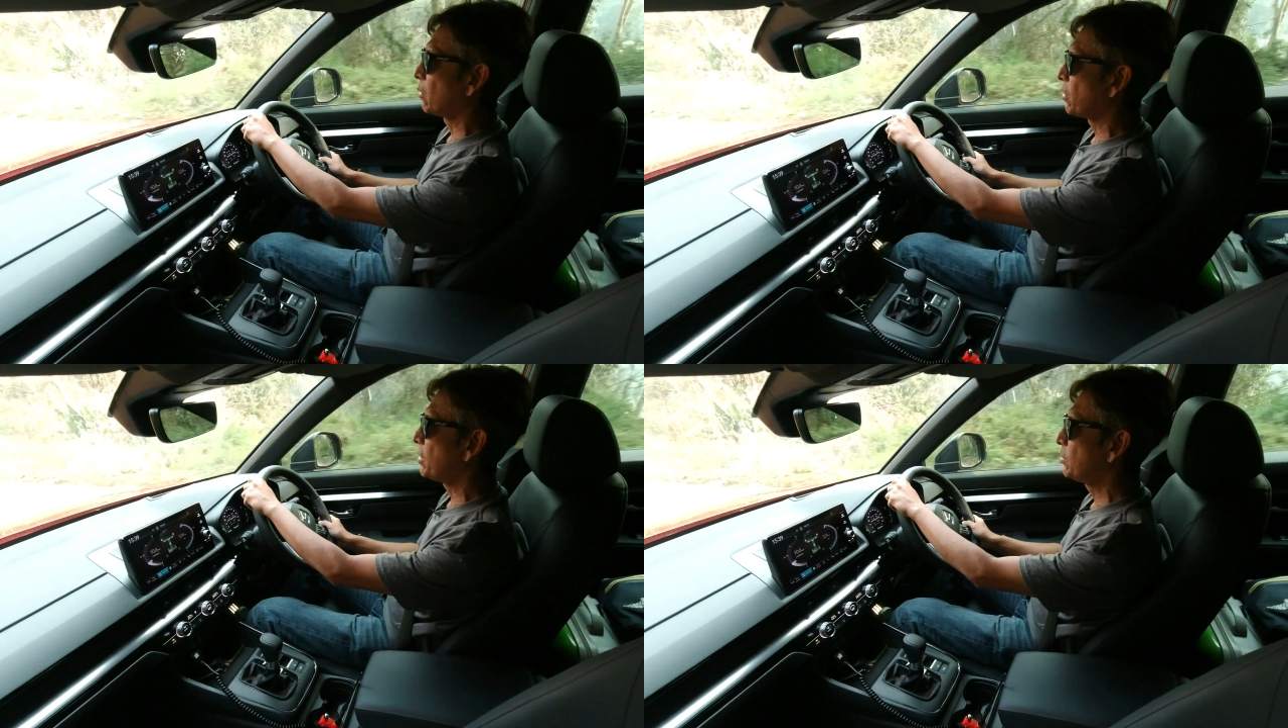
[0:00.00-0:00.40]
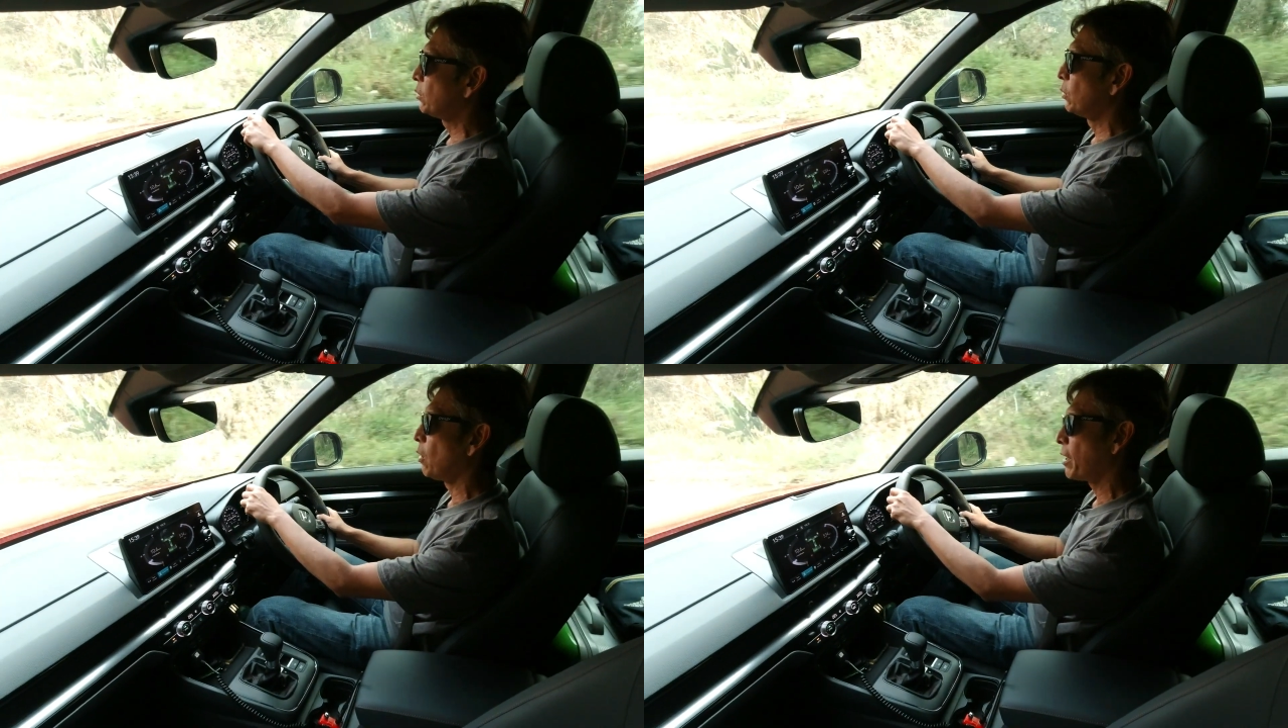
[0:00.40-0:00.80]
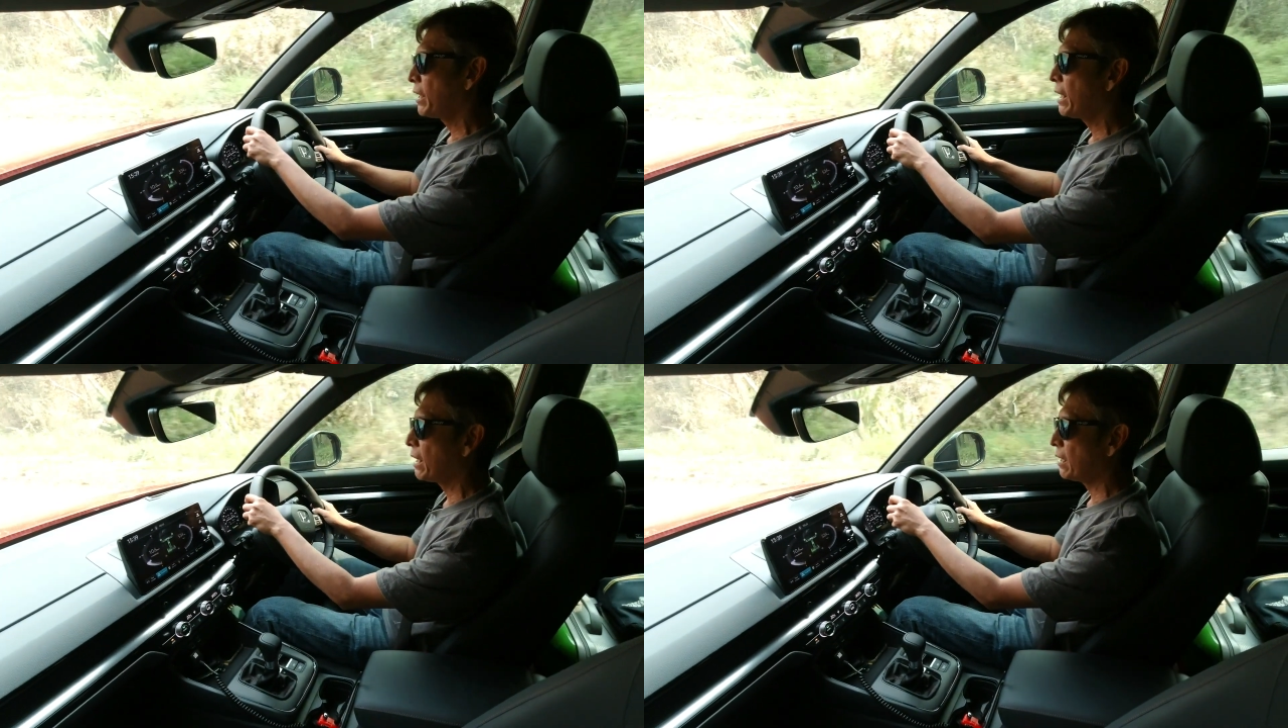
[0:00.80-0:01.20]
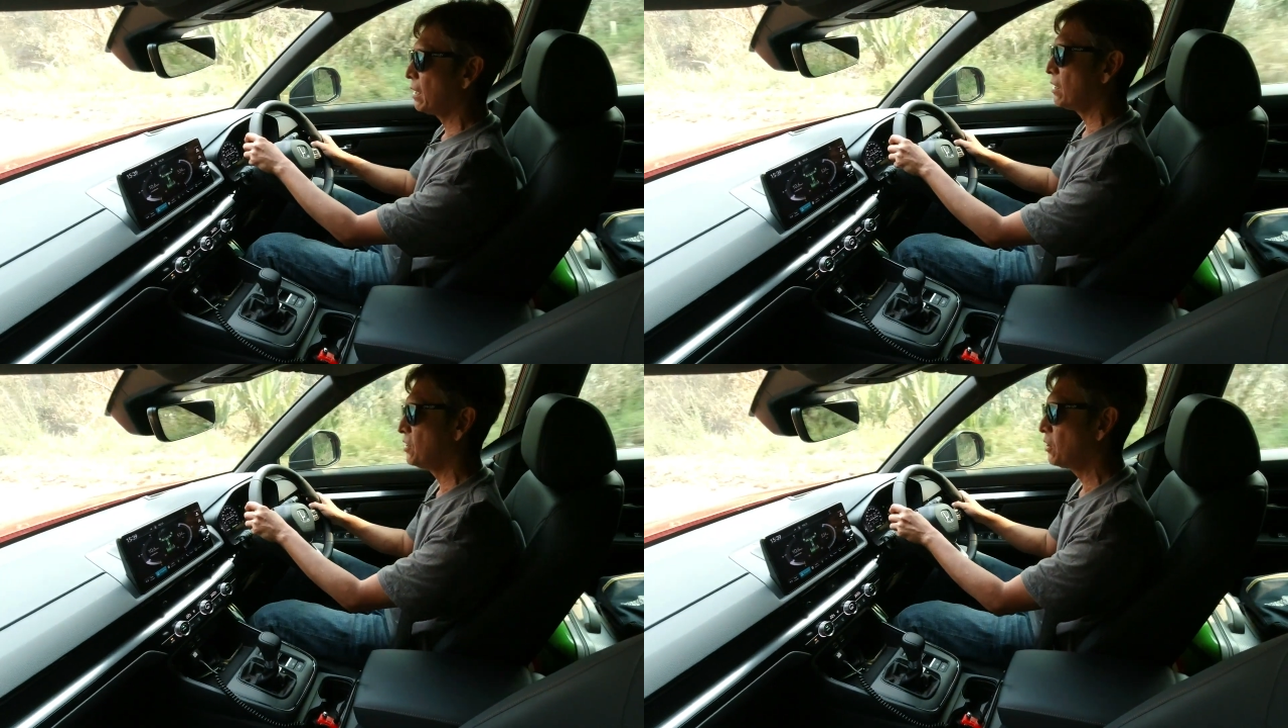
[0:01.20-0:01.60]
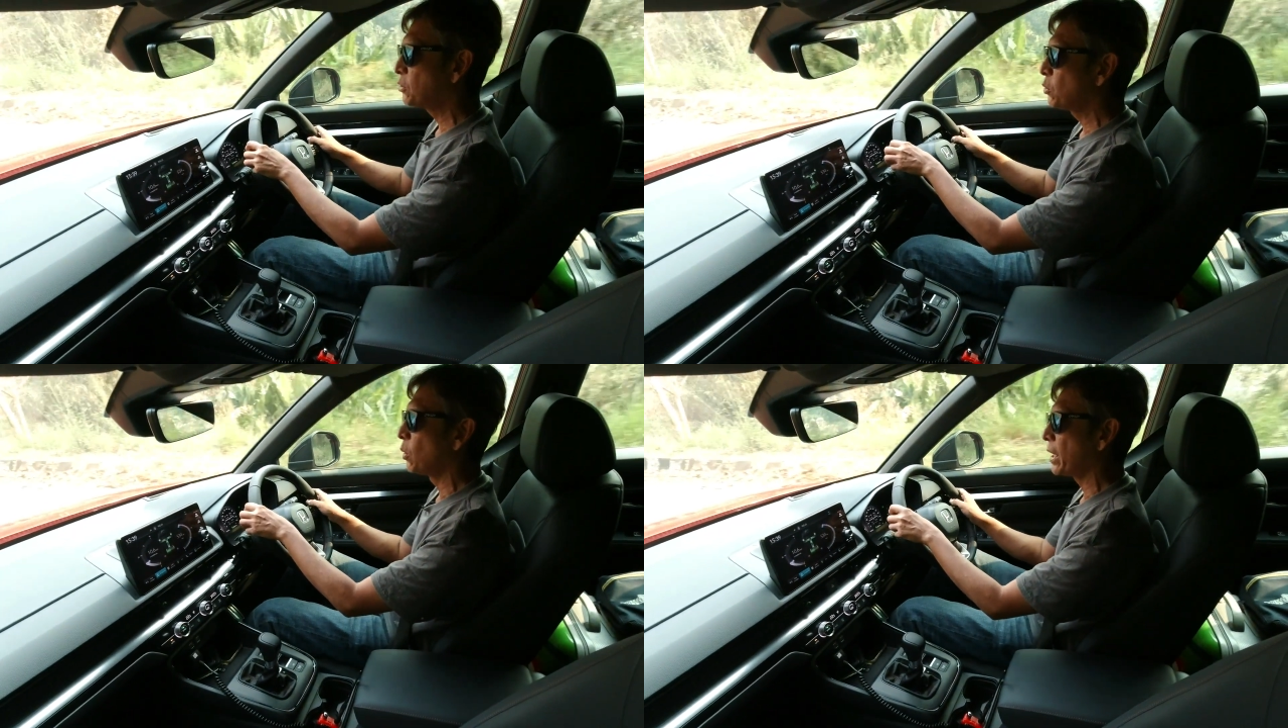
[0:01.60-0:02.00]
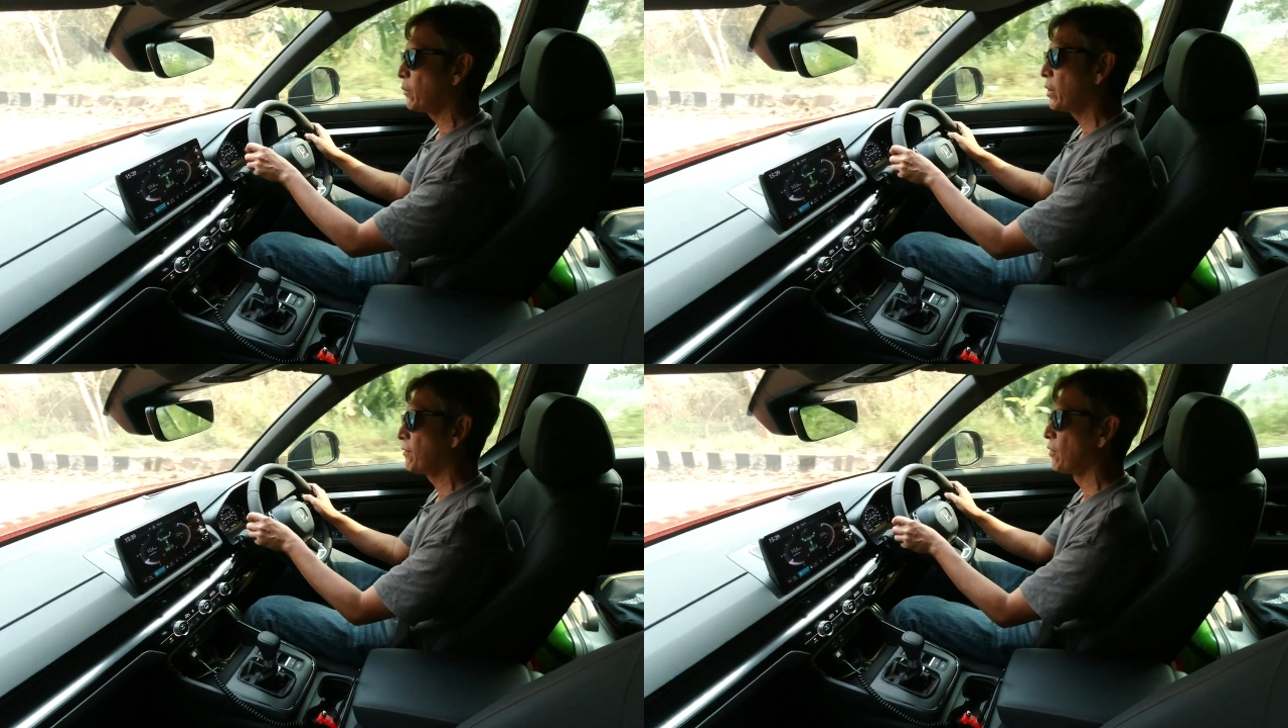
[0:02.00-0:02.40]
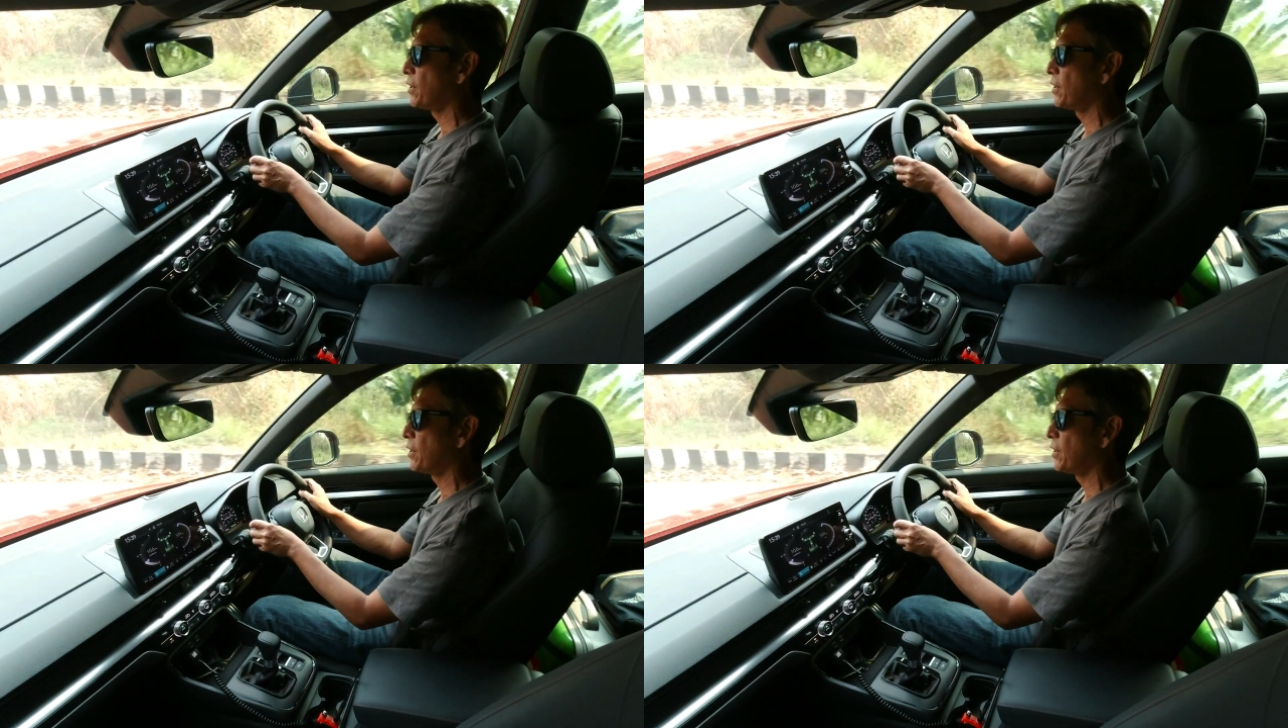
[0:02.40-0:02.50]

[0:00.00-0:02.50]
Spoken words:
According to Honda, the 0 to 100